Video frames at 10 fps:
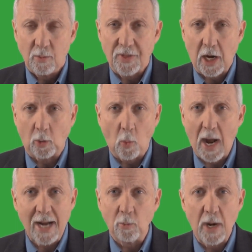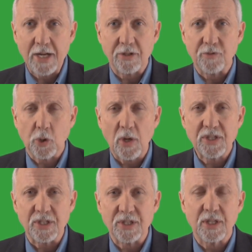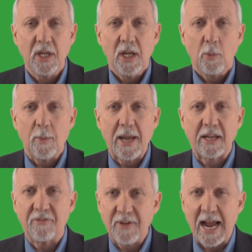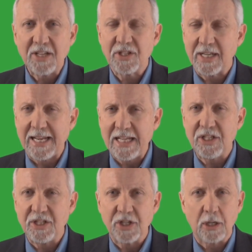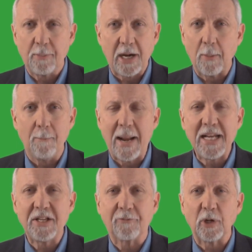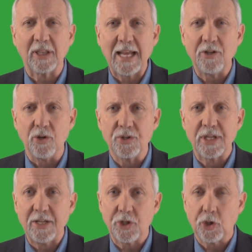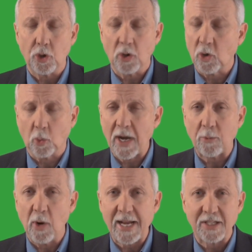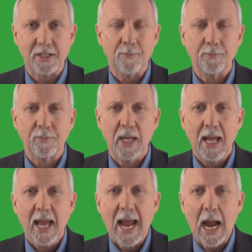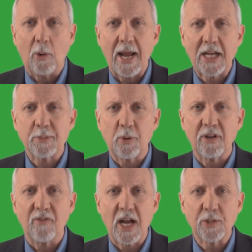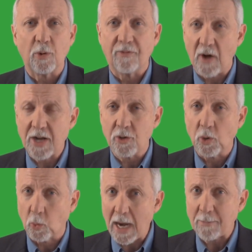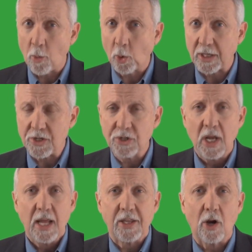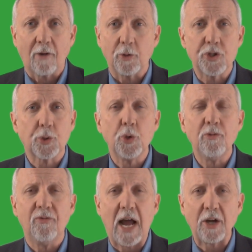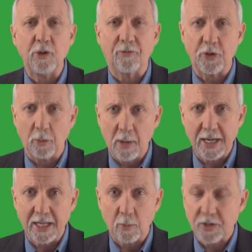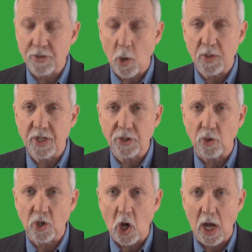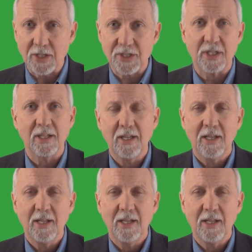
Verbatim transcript: With our wide range of choices, we make it fast and easy to compare many different lenders and secure a great rate. Our expert advice will find you the right mortgage that offers true value for your money with no additional cost.